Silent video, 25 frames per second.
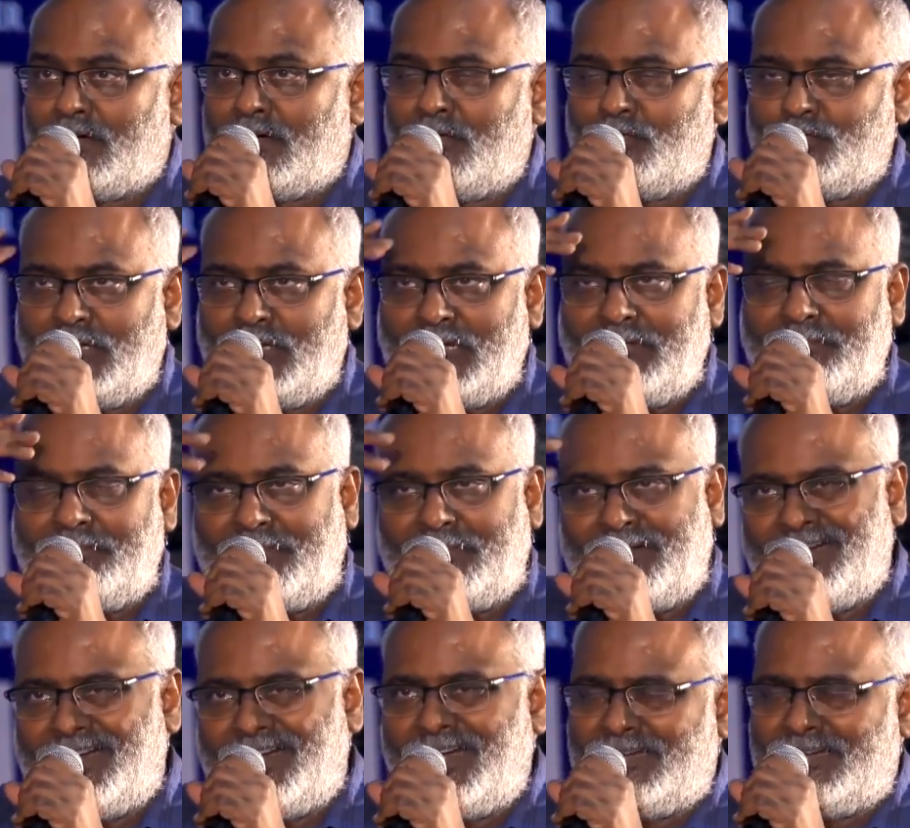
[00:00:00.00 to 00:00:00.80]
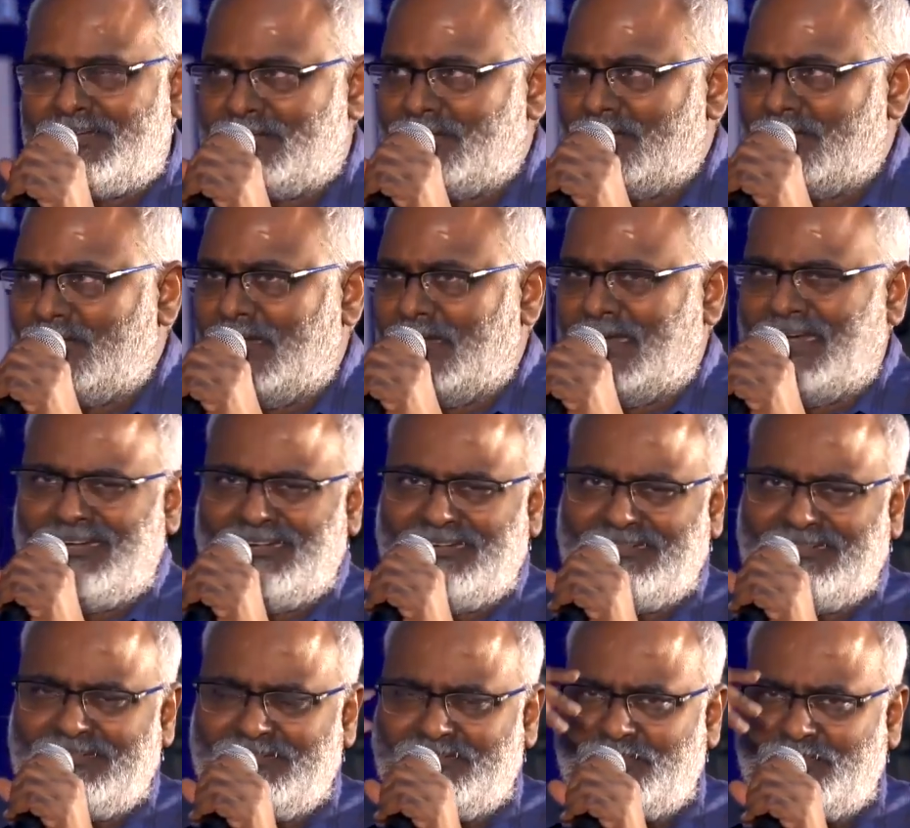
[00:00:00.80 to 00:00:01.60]
totally forget
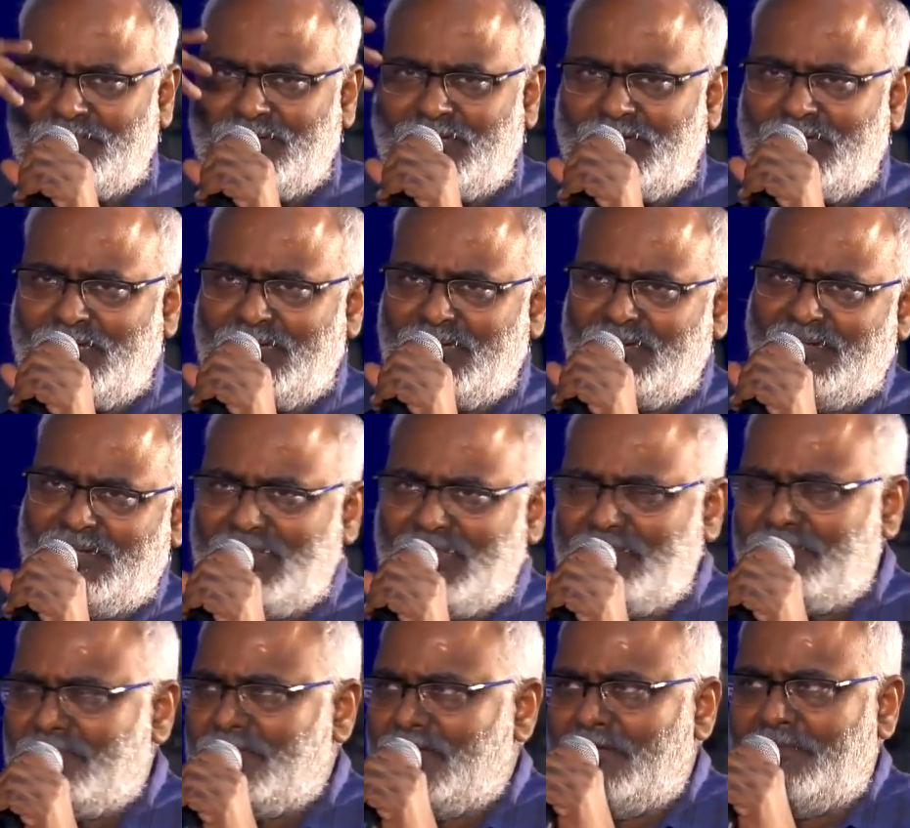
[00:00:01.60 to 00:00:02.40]
and totally leave,